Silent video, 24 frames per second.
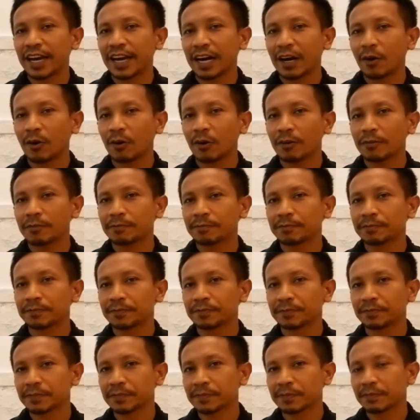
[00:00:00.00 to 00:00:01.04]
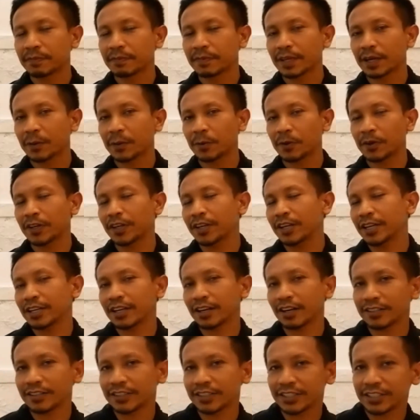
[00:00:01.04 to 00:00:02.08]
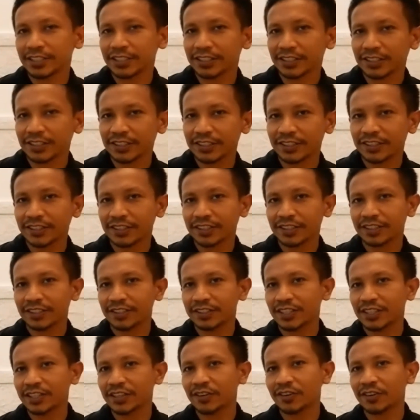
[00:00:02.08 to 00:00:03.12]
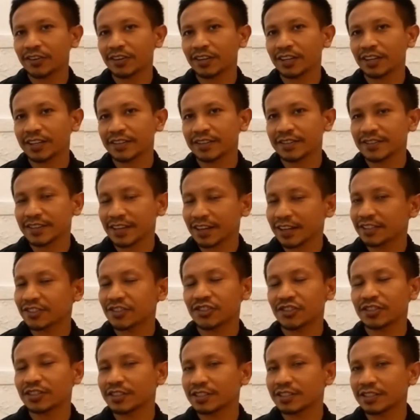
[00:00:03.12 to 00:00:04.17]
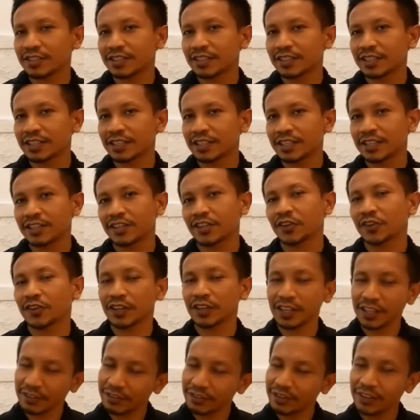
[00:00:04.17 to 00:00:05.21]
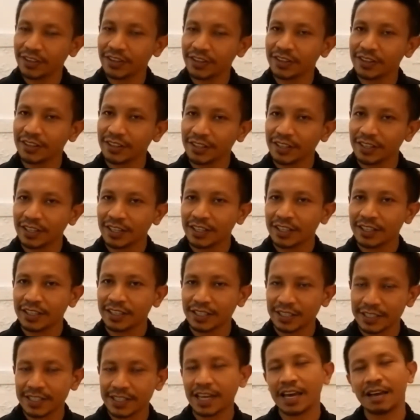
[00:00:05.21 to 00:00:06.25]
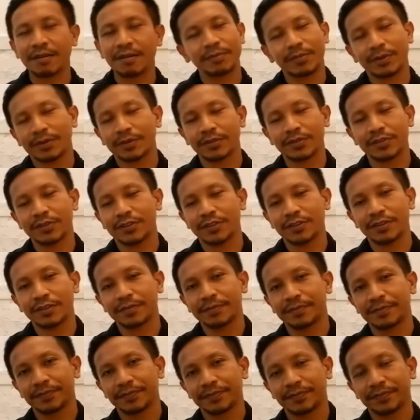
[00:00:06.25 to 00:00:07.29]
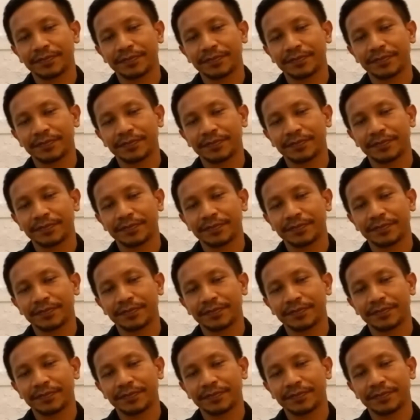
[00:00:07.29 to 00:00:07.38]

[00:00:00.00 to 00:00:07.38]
Now, we're going to go to generalization. I'll give you example too.